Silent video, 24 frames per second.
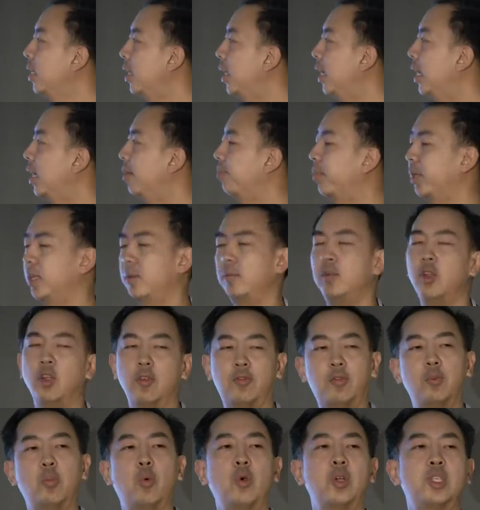But
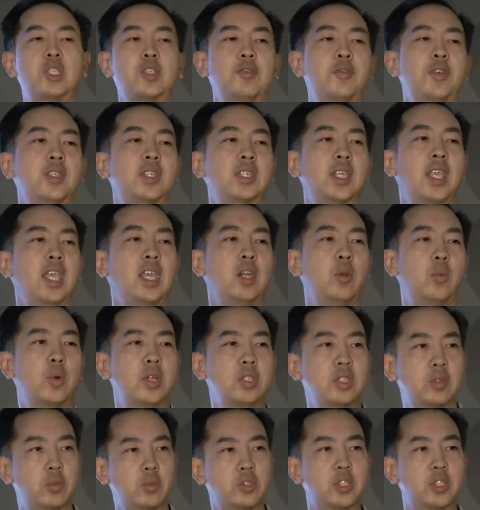for more sophisticated ones,